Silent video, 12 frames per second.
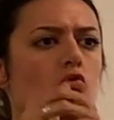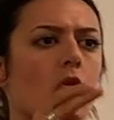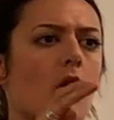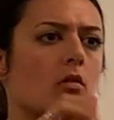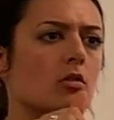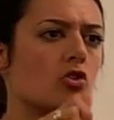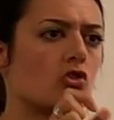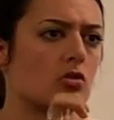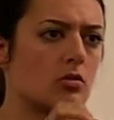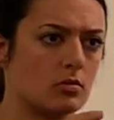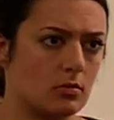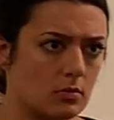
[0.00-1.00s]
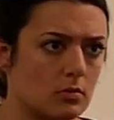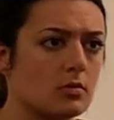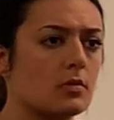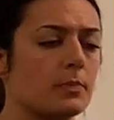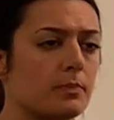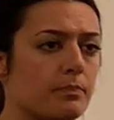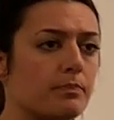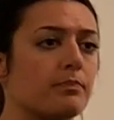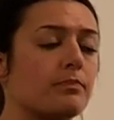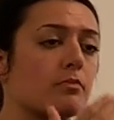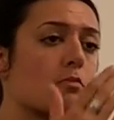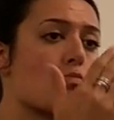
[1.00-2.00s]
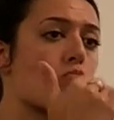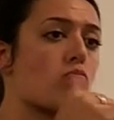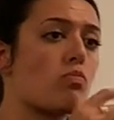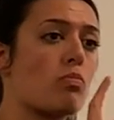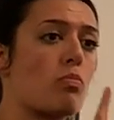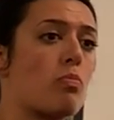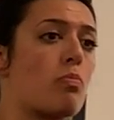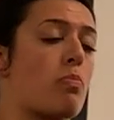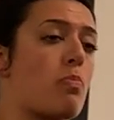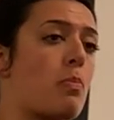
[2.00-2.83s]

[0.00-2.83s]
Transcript: Multi-unit. What does that mean?